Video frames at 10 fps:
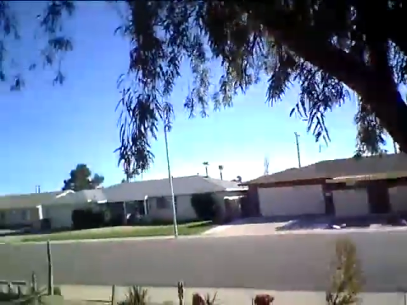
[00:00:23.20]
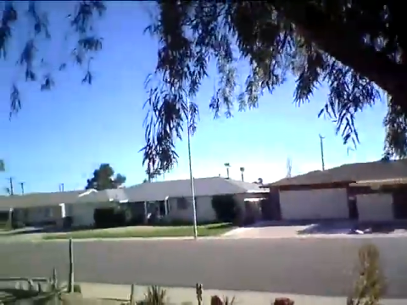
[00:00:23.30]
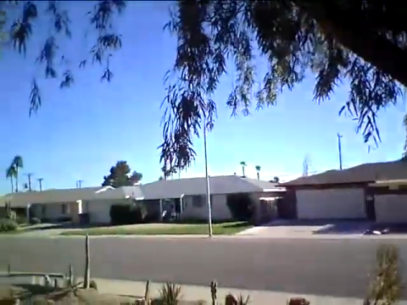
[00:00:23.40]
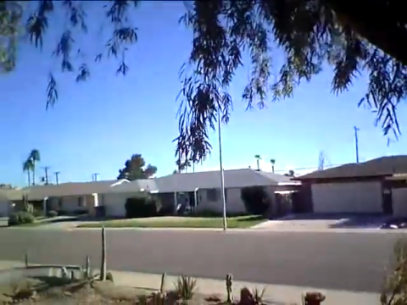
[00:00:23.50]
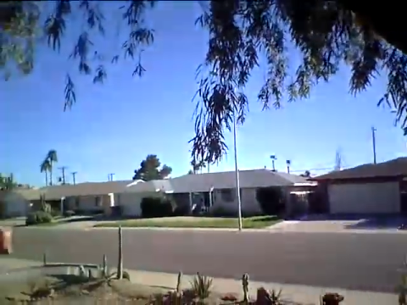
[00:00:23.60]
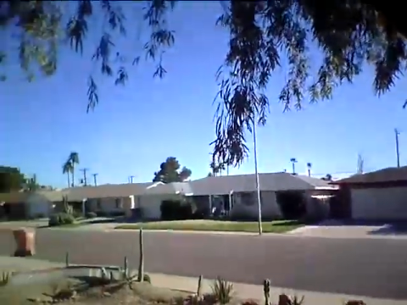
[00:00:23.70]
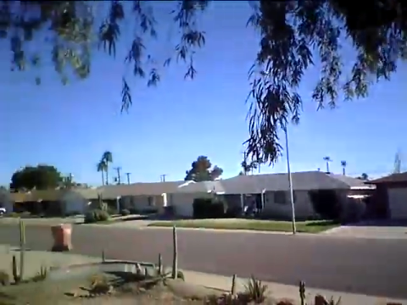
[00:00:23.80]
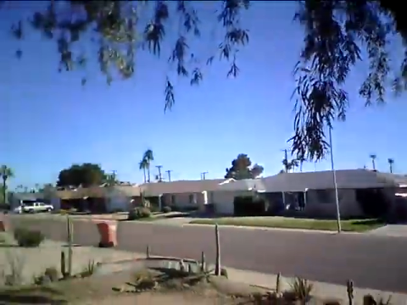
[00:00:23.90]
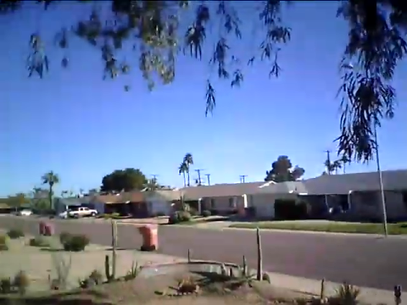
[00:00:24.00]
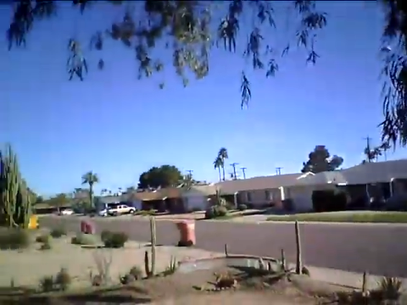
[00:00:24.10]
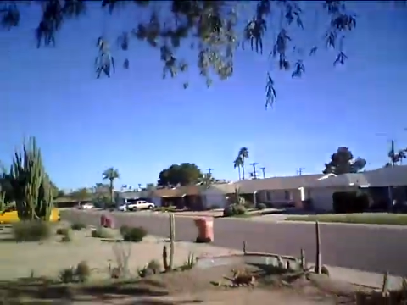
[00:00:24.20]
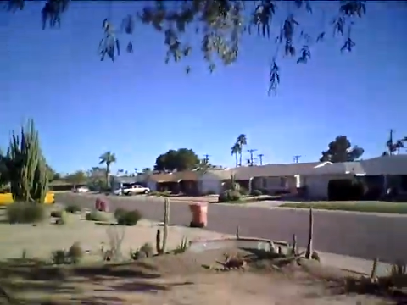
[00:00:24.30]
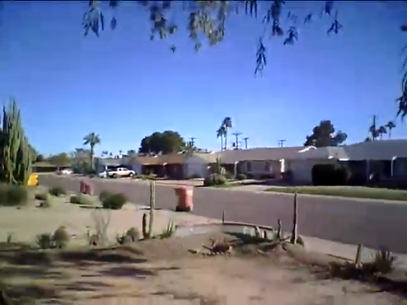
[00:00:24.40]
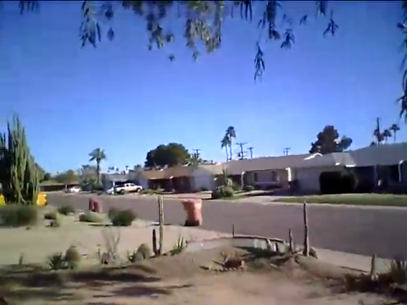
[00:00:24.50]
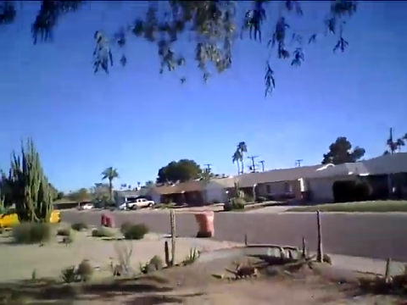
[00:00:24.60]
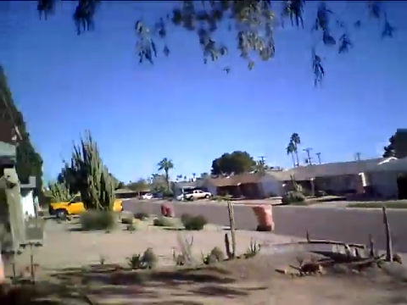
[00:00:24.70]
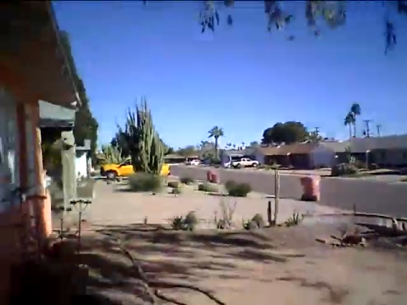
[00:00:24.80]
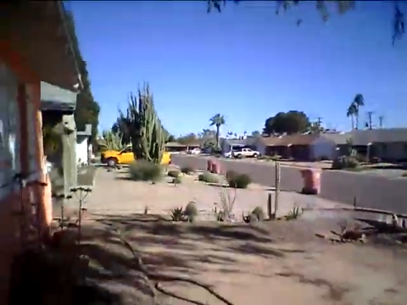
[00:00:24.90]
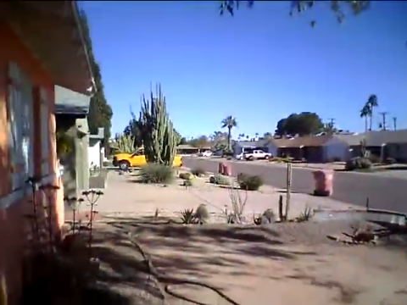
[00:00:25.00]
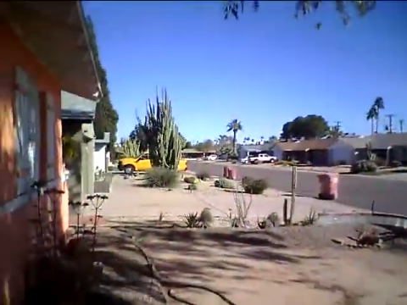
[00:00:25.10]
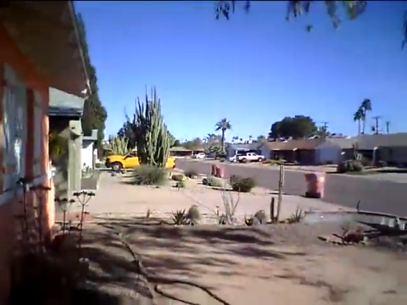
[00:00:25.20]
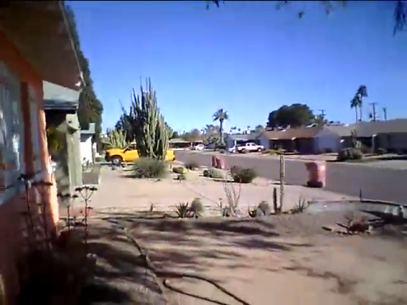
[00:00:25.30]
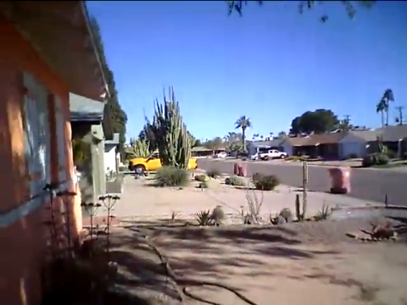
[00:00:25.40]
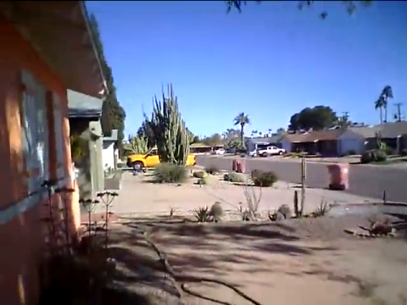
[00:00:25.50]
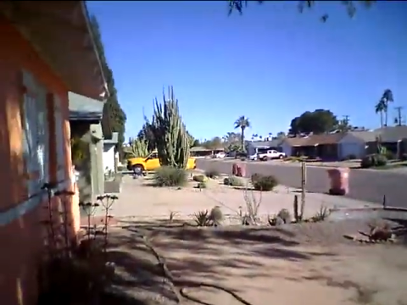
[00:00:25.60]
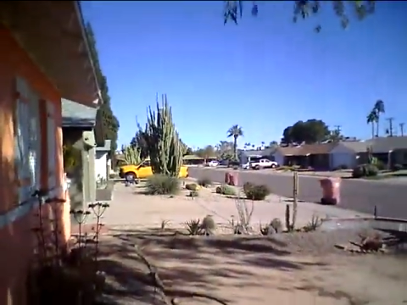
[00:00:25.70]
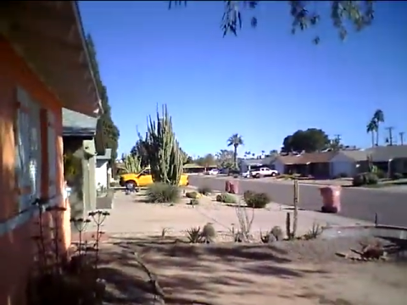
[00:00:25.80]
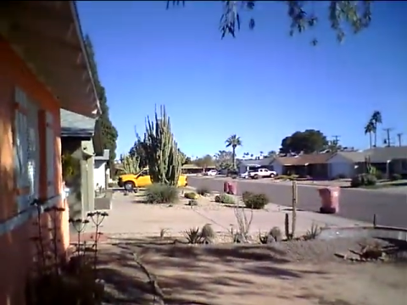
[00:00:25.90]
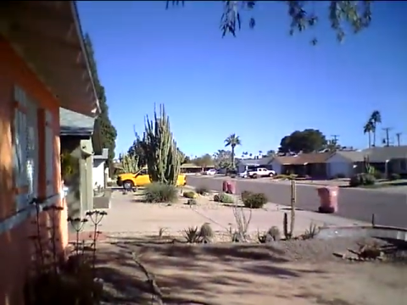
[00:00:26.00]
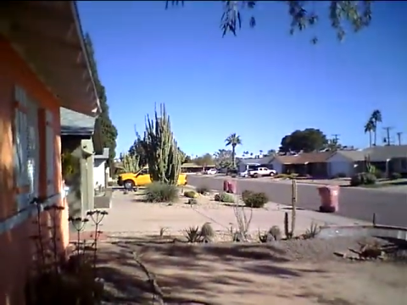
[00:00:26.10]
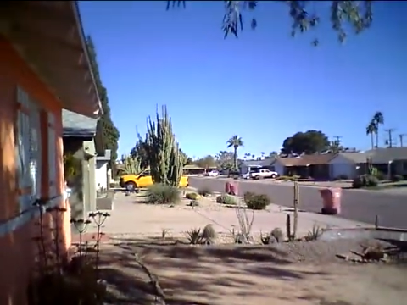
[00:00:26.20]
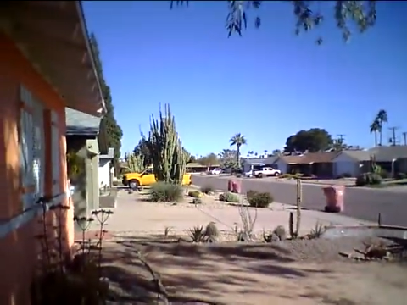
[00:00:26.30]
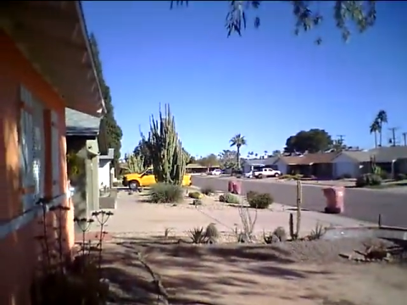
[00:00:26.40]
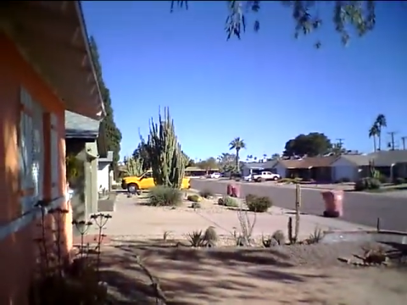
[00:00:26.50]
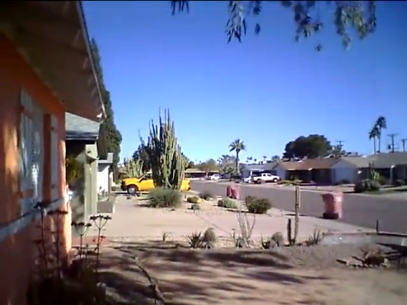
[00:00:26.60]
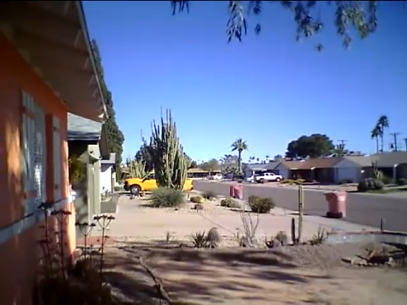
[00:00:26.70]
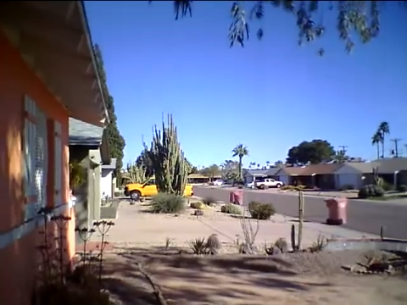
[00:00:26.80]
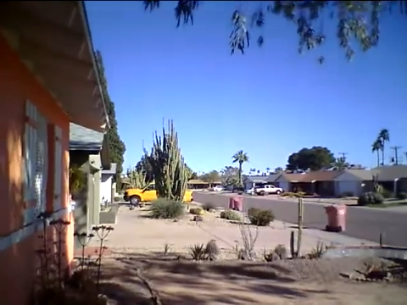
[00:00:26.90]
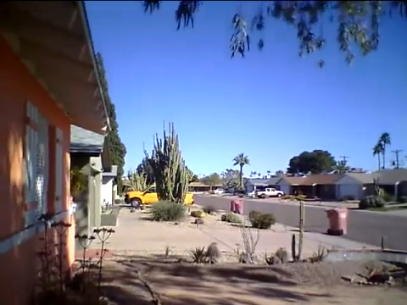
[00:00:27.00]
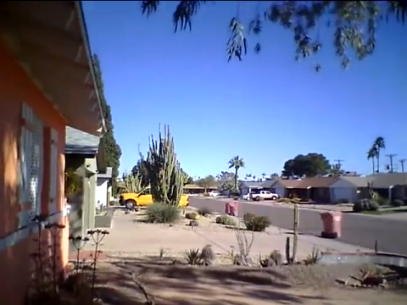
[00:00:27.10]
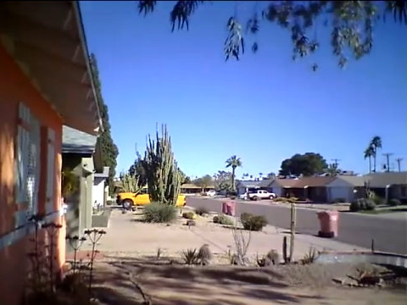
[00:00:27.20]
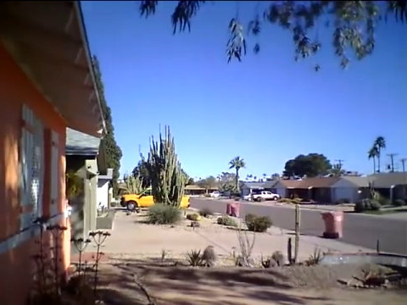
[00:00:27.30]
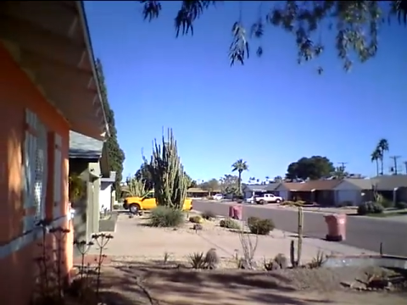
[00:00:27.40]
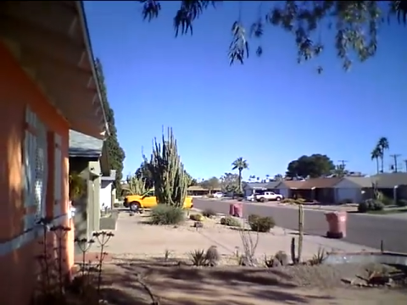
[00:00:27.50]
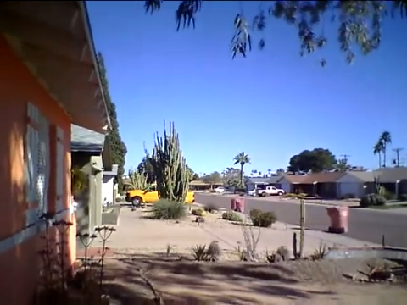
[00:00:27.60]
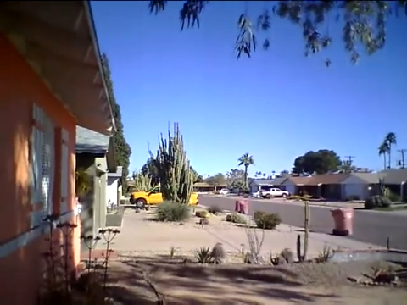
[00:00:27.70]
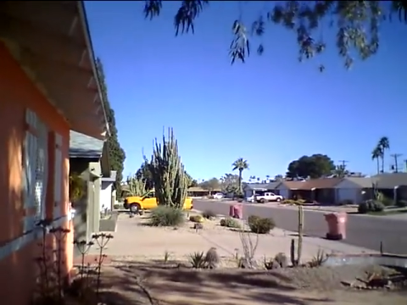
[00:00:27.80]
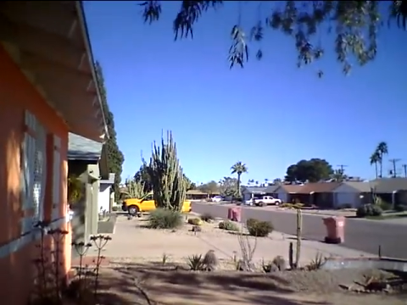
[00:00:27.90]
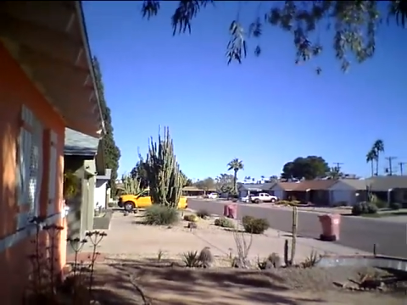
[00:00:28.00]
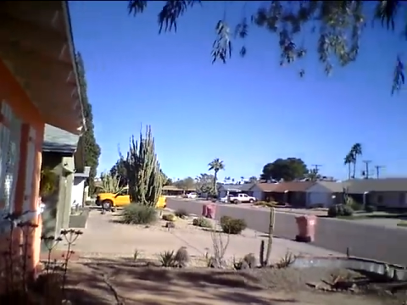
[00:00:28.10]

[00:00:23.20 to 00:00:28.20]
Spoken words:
[unreadable: no face in view]